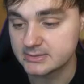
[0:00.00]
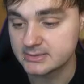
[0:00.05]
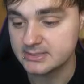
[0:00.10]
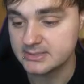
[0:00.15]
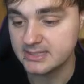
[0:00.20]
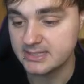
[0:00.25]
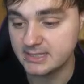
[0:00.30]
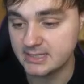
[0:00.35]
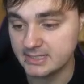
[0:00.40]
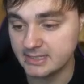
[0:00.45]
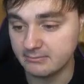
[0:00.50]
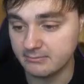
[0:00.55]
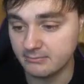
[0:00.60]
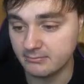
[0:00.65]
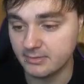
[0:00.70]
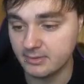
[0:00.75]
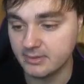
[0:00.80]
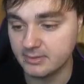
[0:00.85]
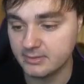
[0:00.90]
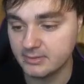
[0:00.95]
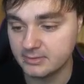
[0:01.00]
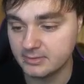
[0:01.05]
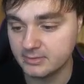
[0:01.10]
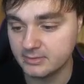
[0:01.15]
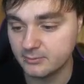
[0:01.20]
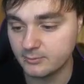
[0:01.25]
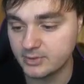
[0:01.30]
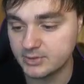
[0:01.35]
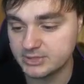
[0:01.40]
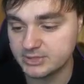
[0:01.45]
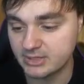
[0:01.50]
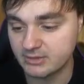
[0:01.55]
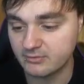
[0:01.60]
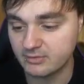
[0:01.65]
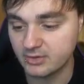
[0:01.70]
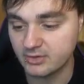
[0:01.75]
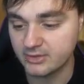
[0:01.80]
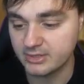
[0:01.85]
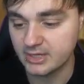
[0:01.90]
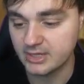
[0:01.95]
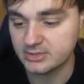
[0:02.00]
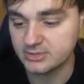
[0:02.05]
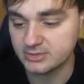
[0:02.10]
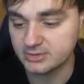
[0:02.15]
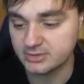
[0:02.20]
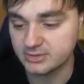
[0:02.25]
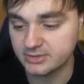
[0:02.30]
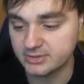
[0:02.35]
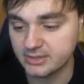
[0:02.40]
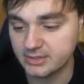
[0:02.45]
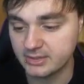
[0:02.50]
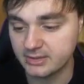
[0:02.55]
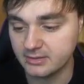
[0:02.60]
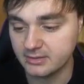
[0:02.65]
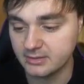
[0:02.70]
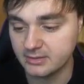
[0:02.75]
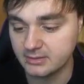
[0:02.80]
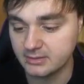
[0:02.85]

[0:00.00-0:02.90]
team, which I've got the ancient thing.